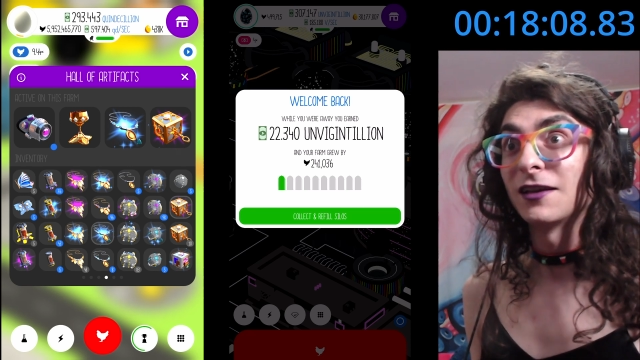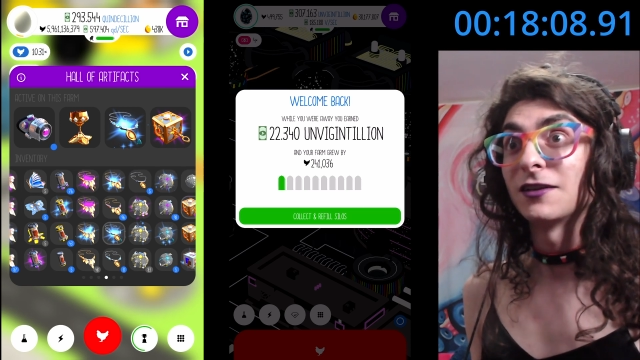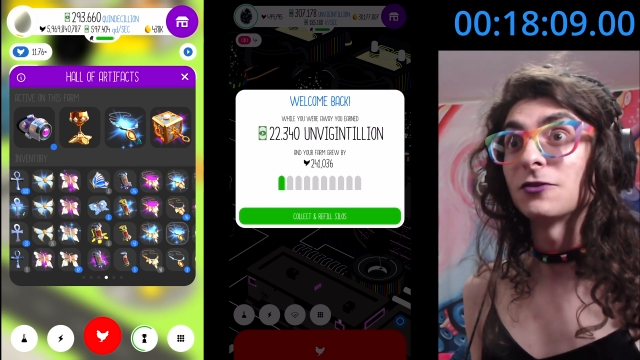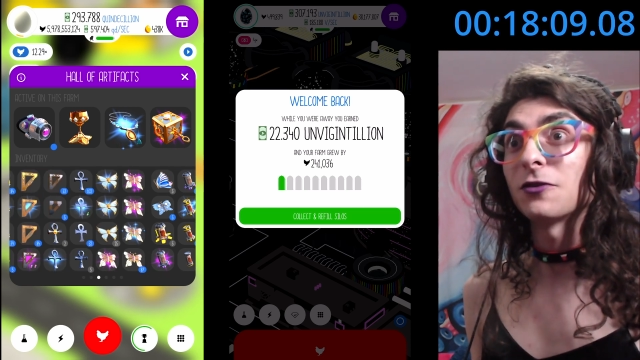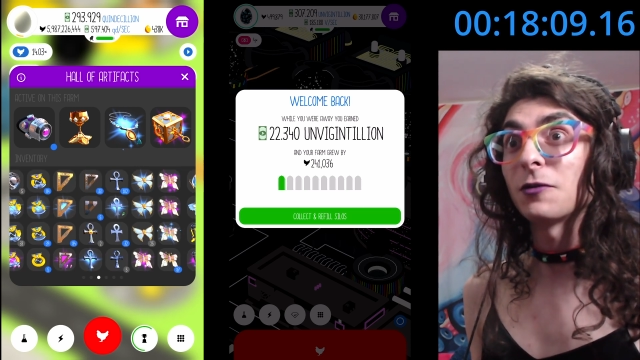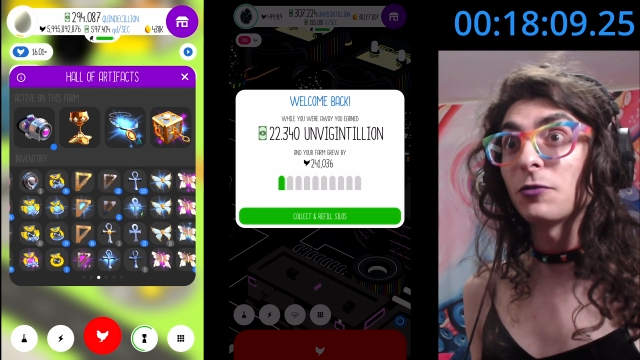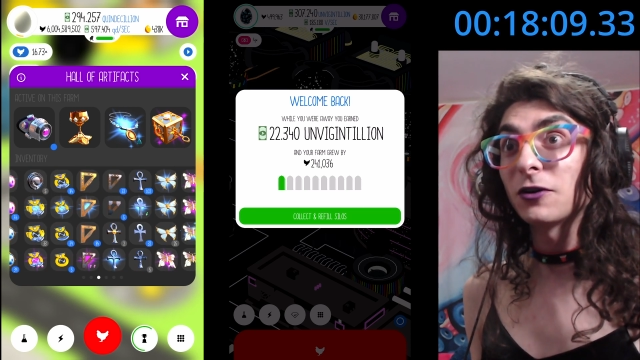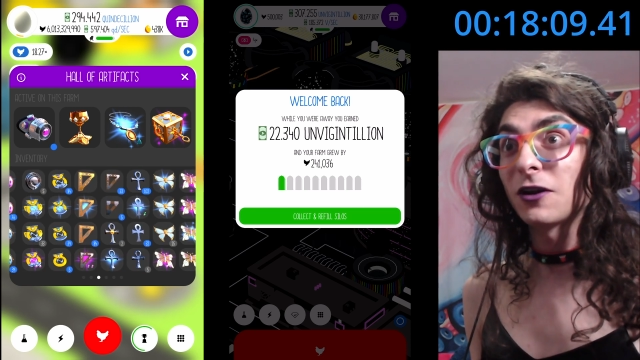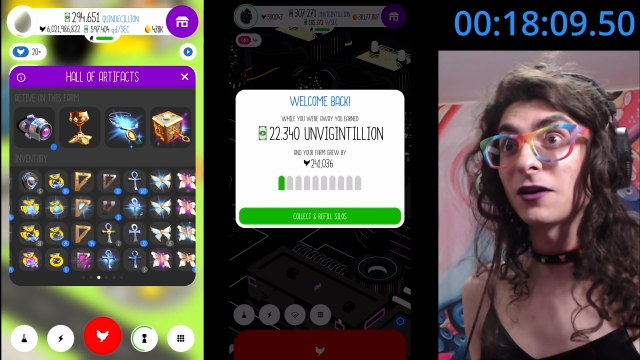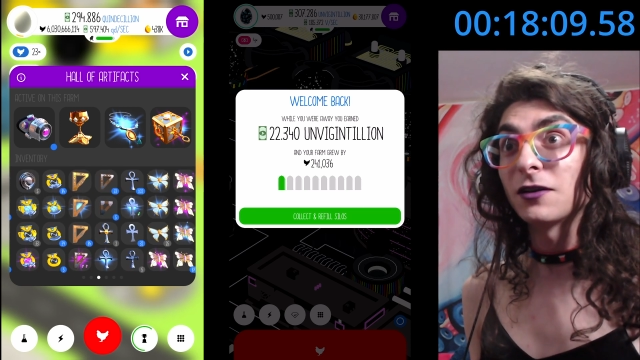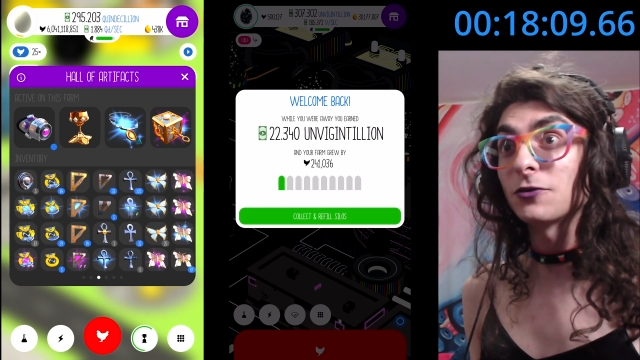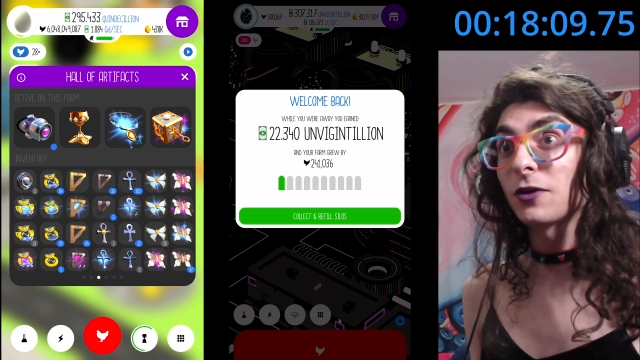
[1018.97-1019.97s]
Do I put
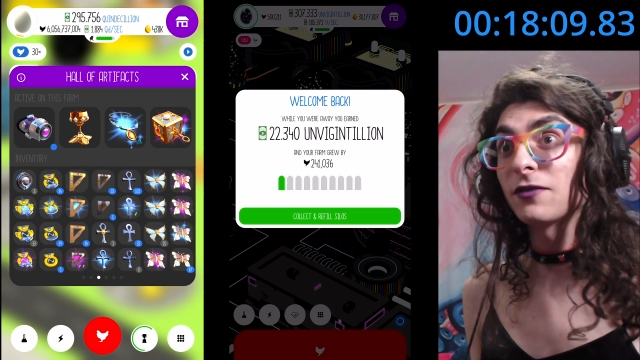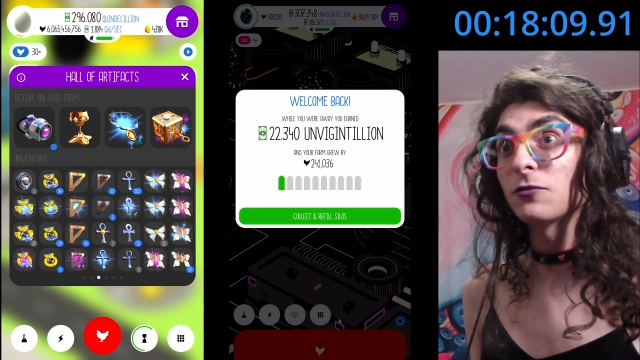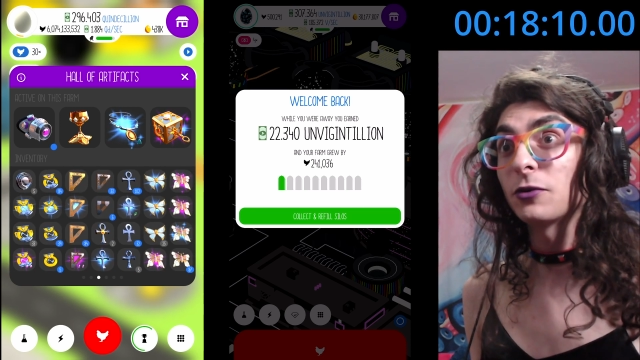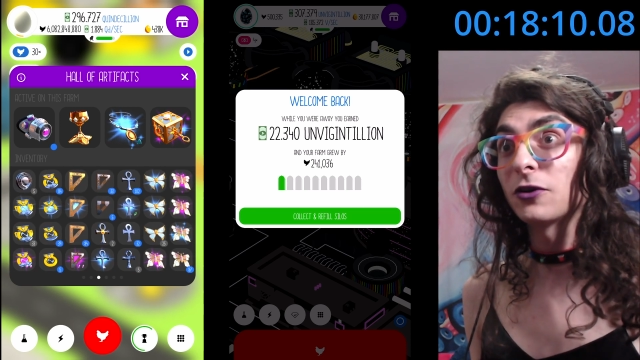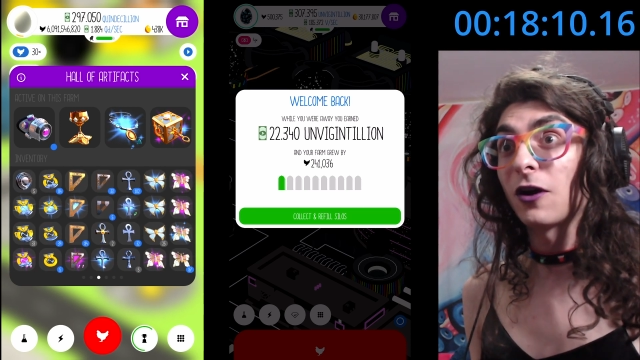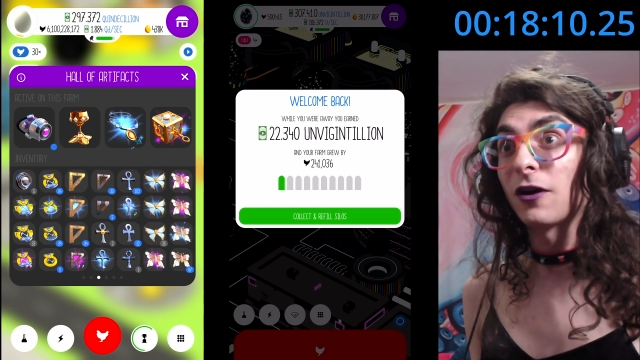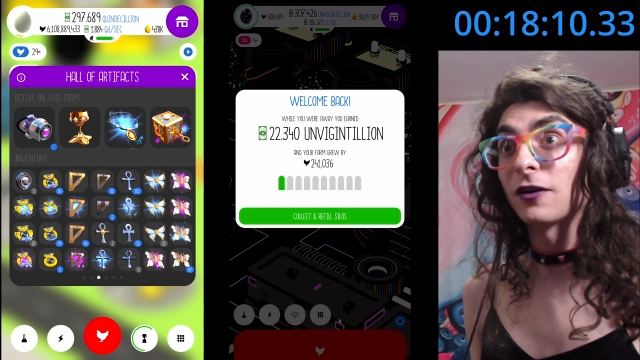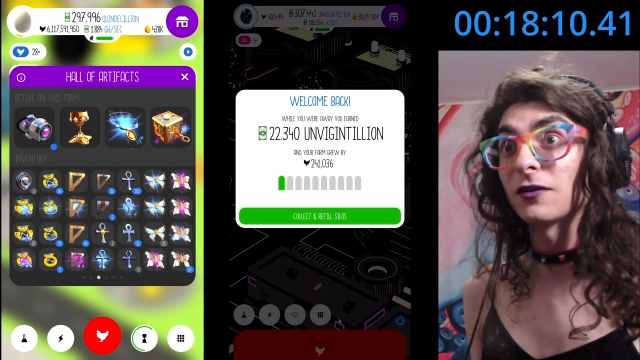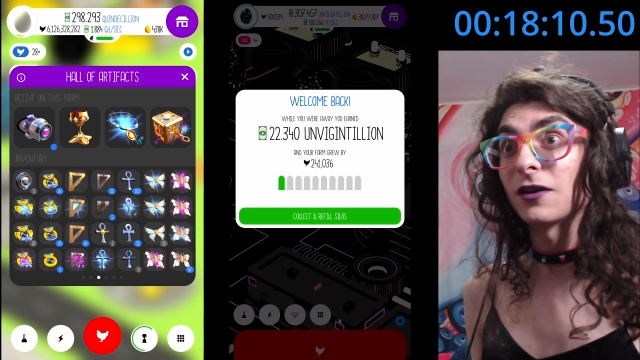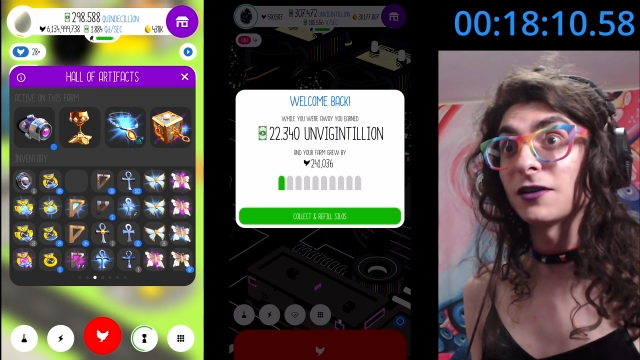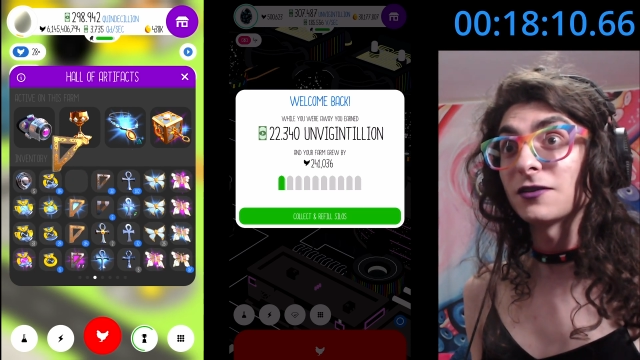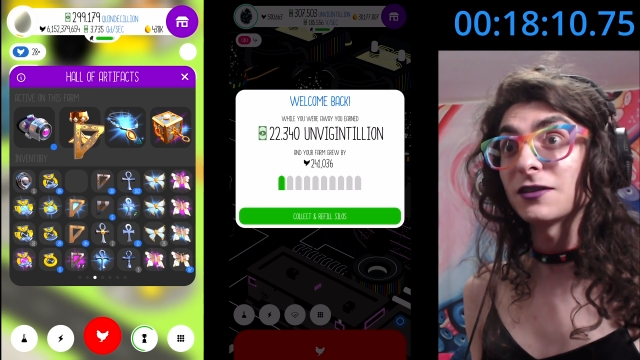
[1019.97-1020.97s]
do I even put on a
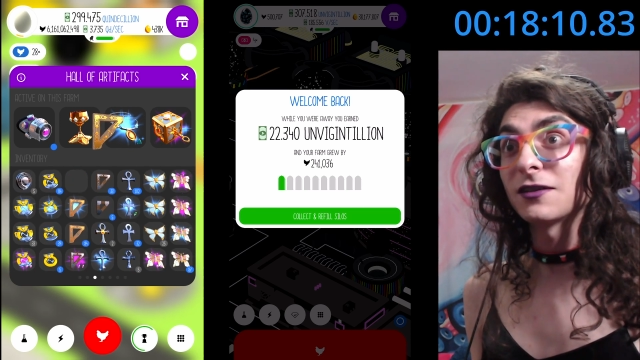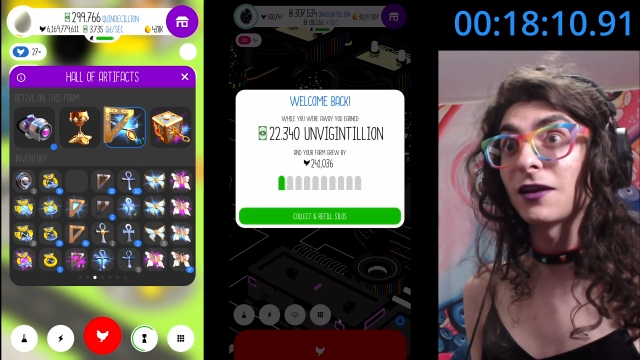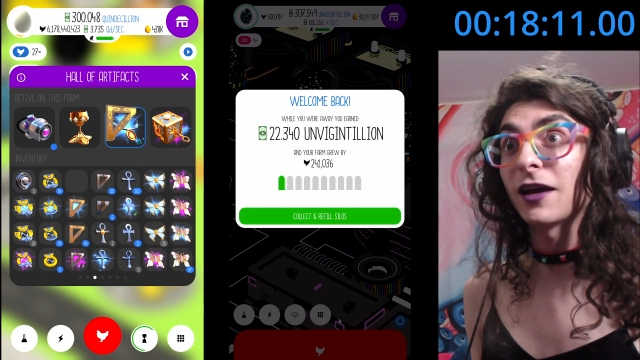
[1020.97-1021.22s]
gusset?